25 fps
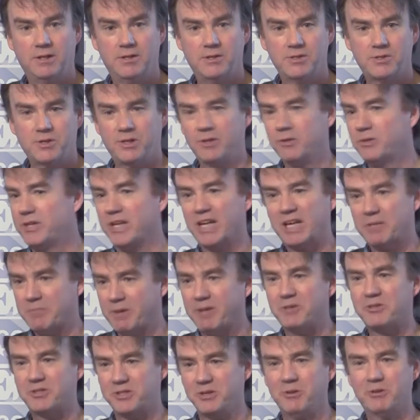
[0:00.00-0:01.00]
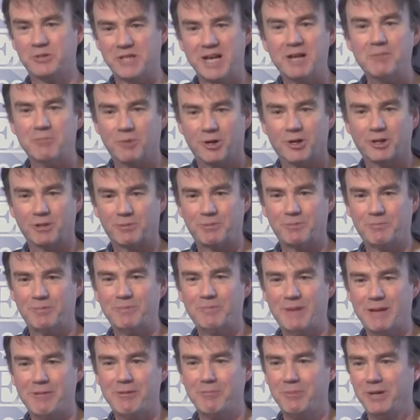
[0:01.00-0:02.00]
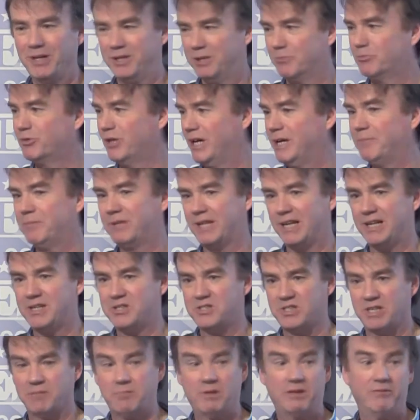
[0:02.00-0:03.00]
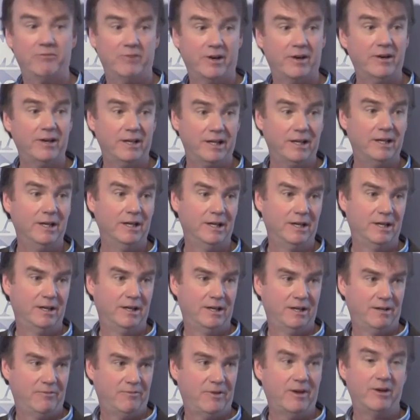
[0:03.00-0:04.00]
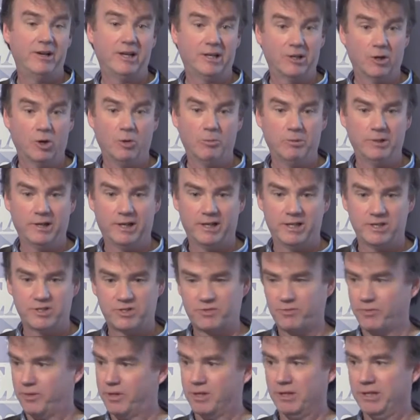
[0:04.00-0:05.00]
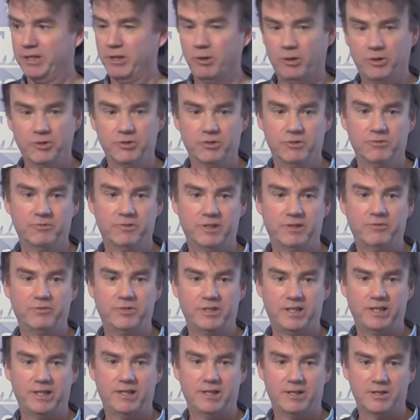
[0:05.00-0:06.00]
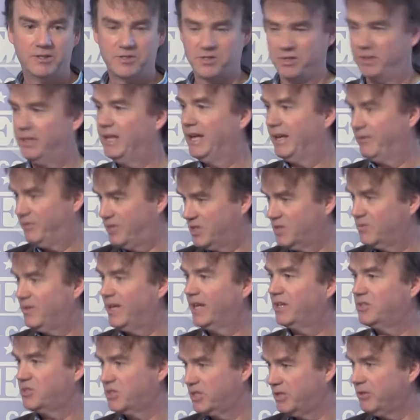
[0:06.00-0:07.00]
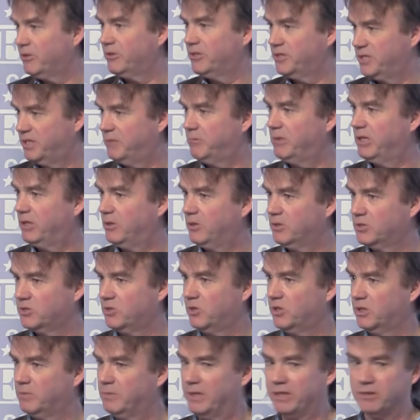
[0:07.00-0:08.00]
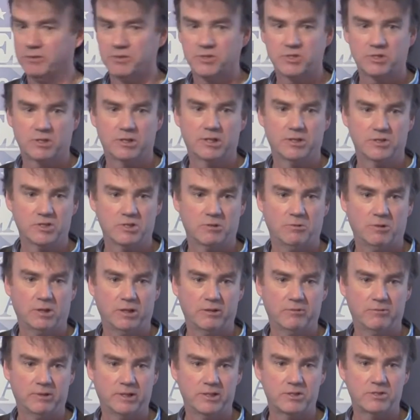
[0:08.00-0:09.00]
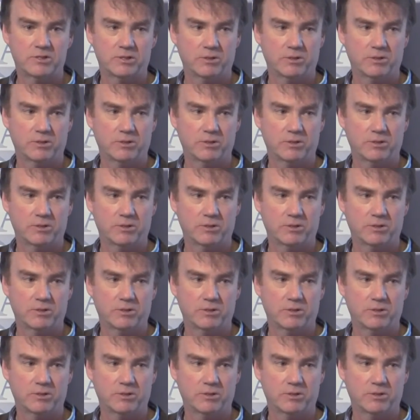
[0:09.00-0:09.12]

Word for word: So you know, think about you know Denmark maybe being the prime case. They've been very, very globalized for you know 150 years, and they have this flexicurity that we all talk about and, and so on, right?